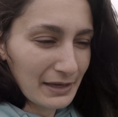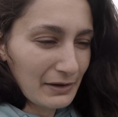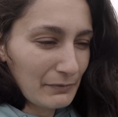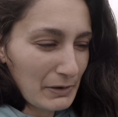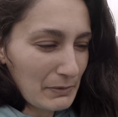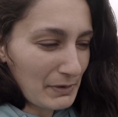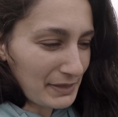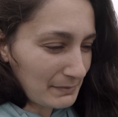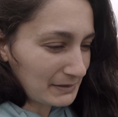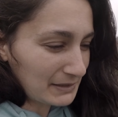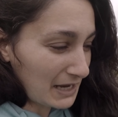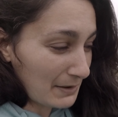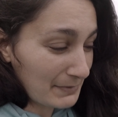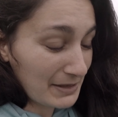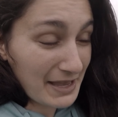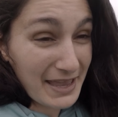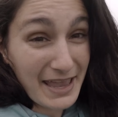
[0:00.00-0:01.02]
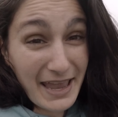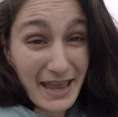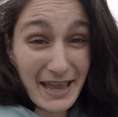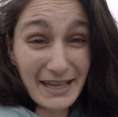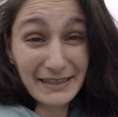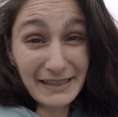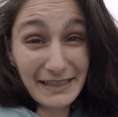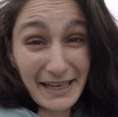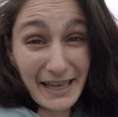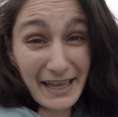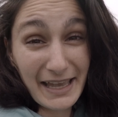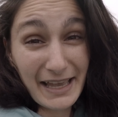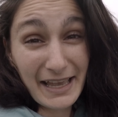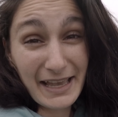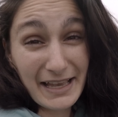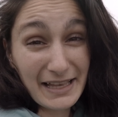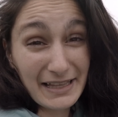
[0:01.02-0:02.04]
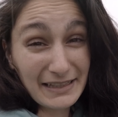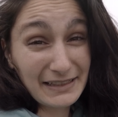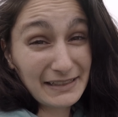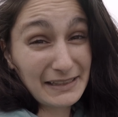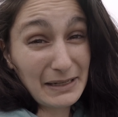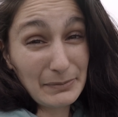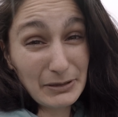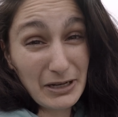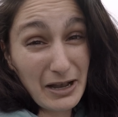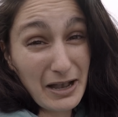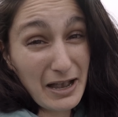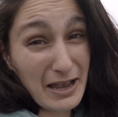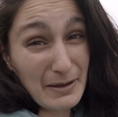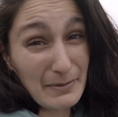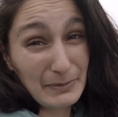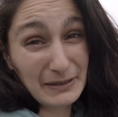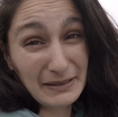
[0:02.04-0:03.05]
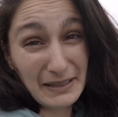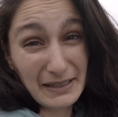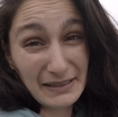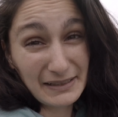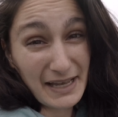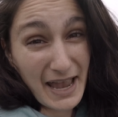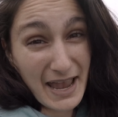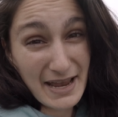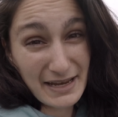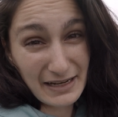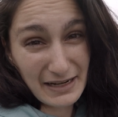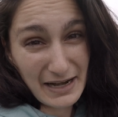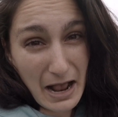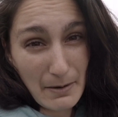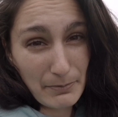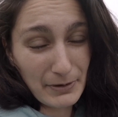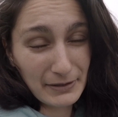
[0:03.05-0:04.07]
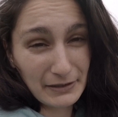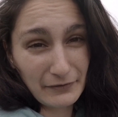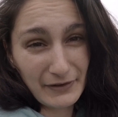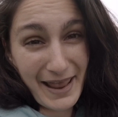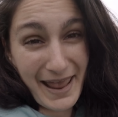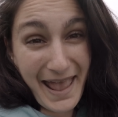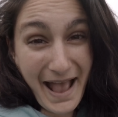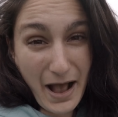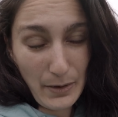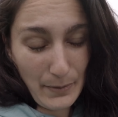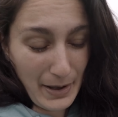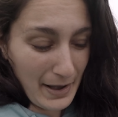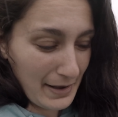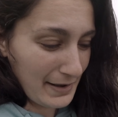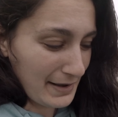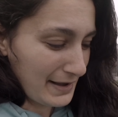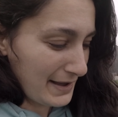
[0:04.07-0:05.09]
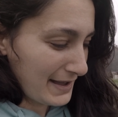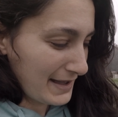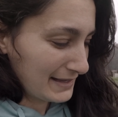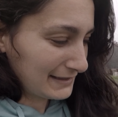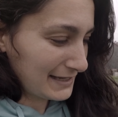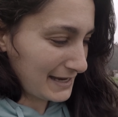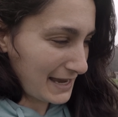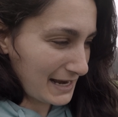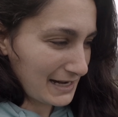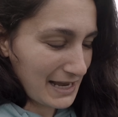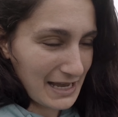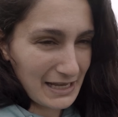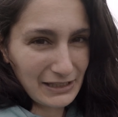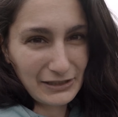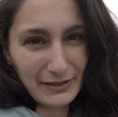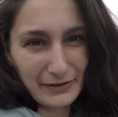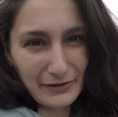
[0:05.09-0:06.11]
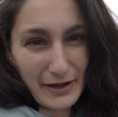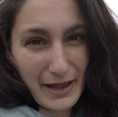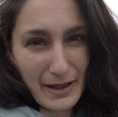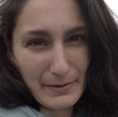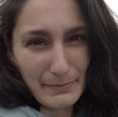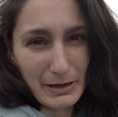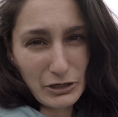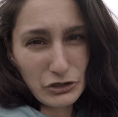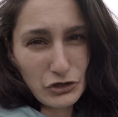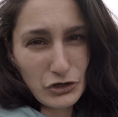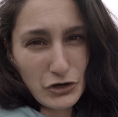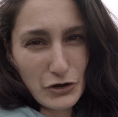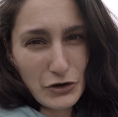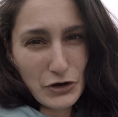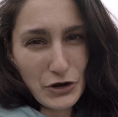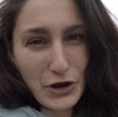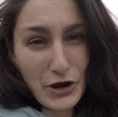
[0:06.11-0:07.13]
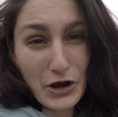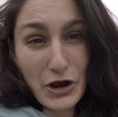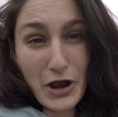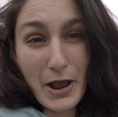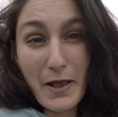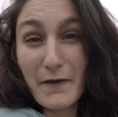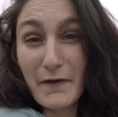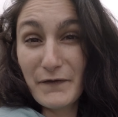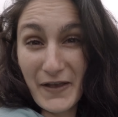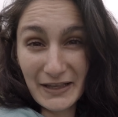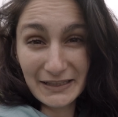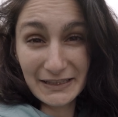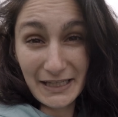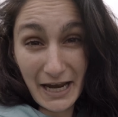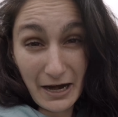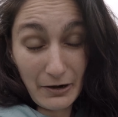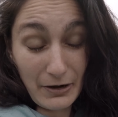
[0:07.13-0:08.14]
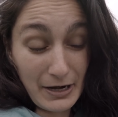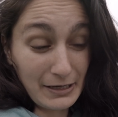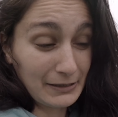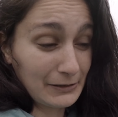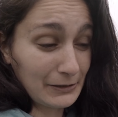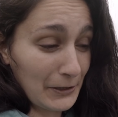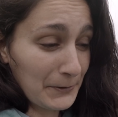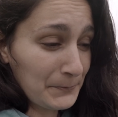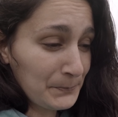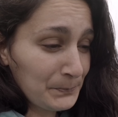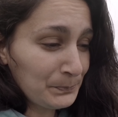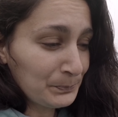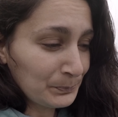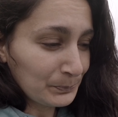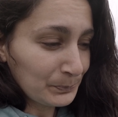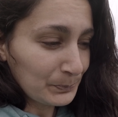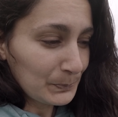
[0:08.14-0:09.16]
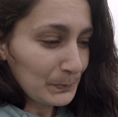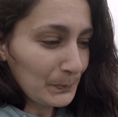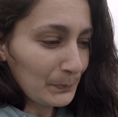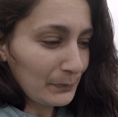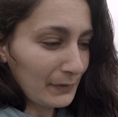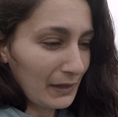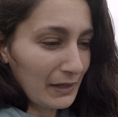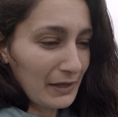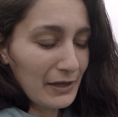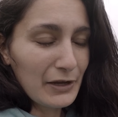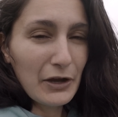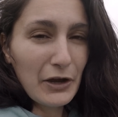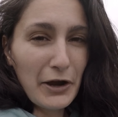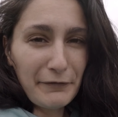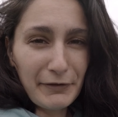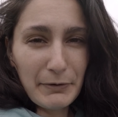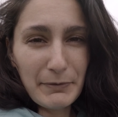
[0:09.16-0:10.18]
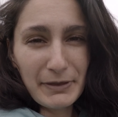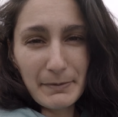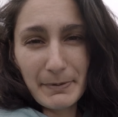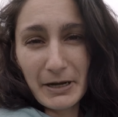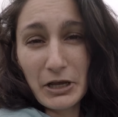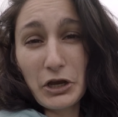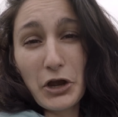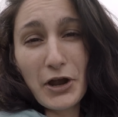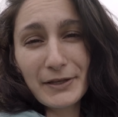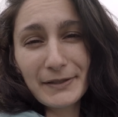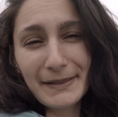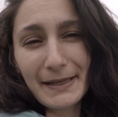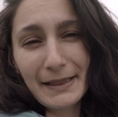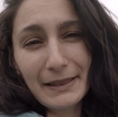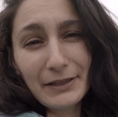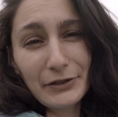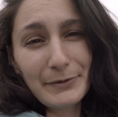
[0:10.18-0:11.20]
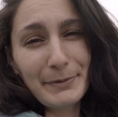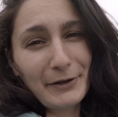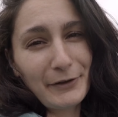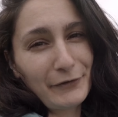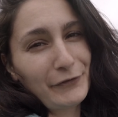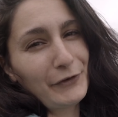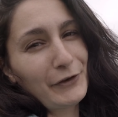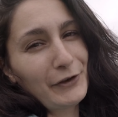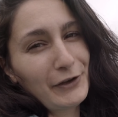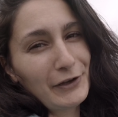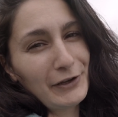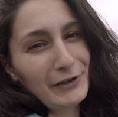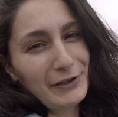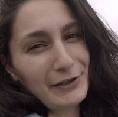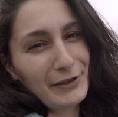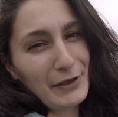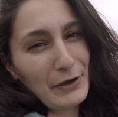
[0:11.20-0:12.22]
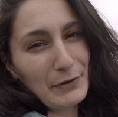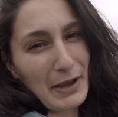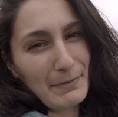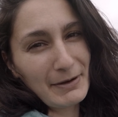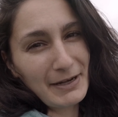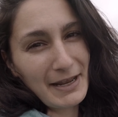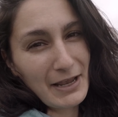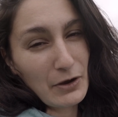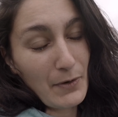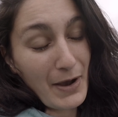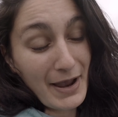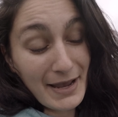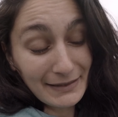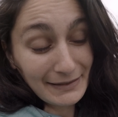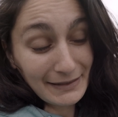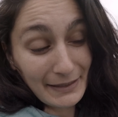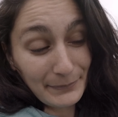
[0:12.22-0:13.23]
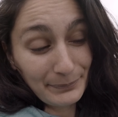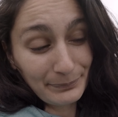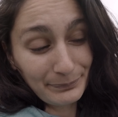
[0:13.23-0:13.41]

we want them to come in here easily and sometimes it's taken upwards of an hour to get it into um, a new fenced area. So hopefully with a bit of coaxing and a little bit of food, they'll come in here quite easily.